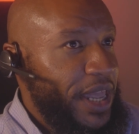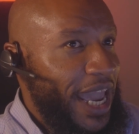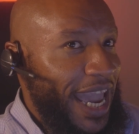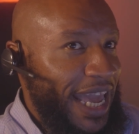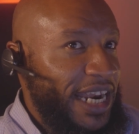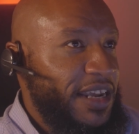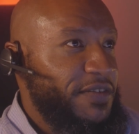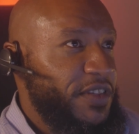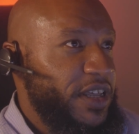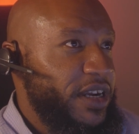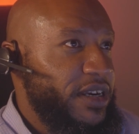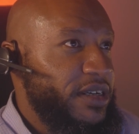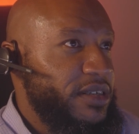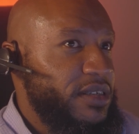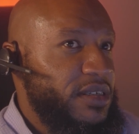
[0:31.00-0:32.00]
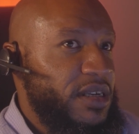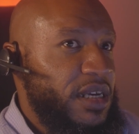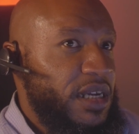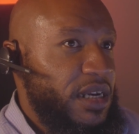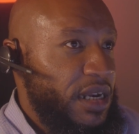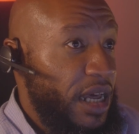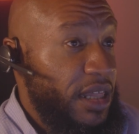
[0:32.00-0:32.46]
And if there's
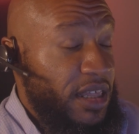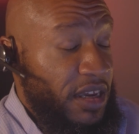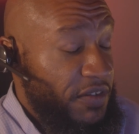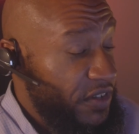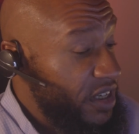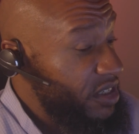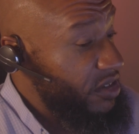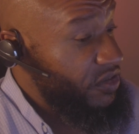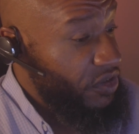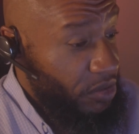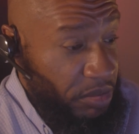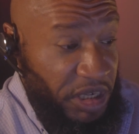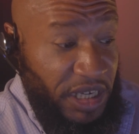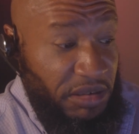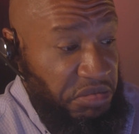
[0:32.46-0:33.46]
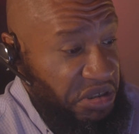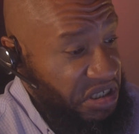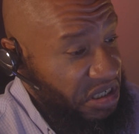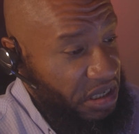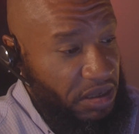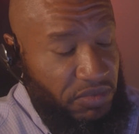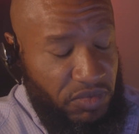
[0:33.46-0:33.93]
nothing of interest for me,
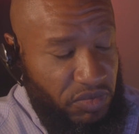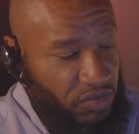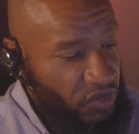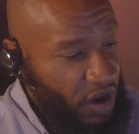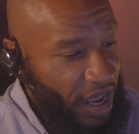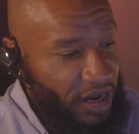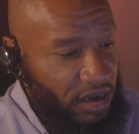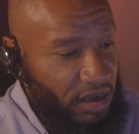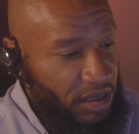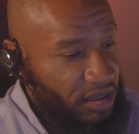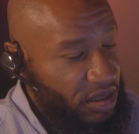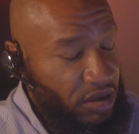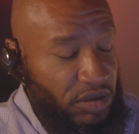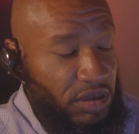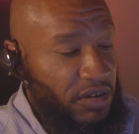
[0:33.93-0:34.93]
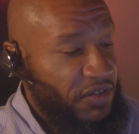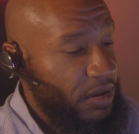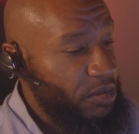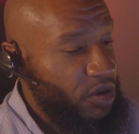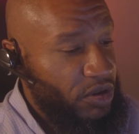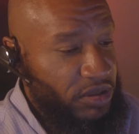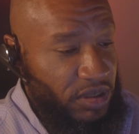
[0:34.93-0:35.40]
shit, I'm right on. You don't know if I'm
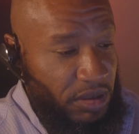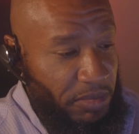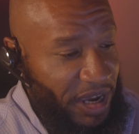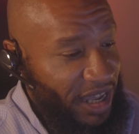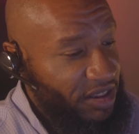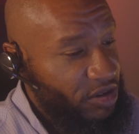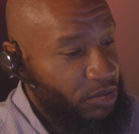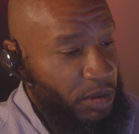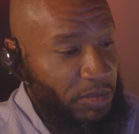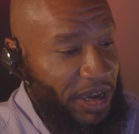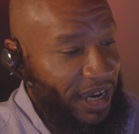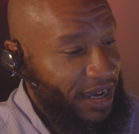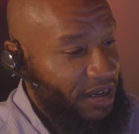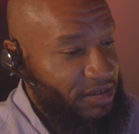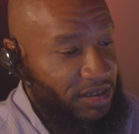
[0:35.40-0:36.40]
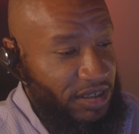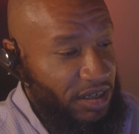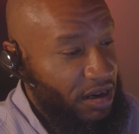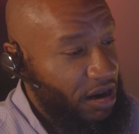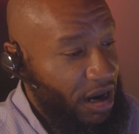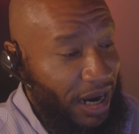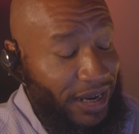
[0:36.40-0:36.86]
going to the bathroom or back out to the
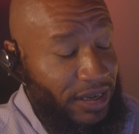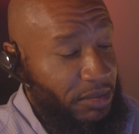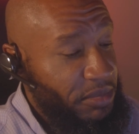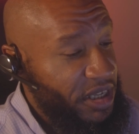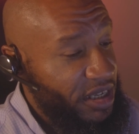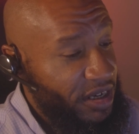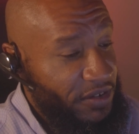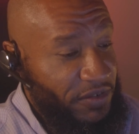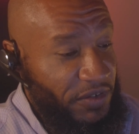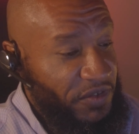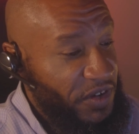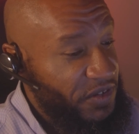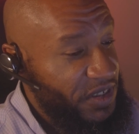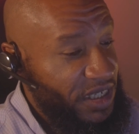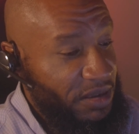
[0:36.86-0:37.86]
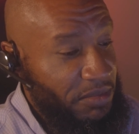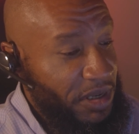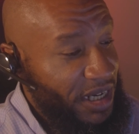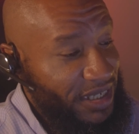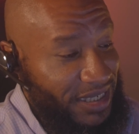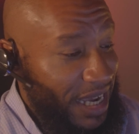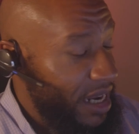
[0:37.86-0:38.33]
car. I could have been there for 15
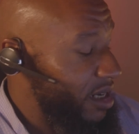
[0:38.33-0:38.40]
minutes. I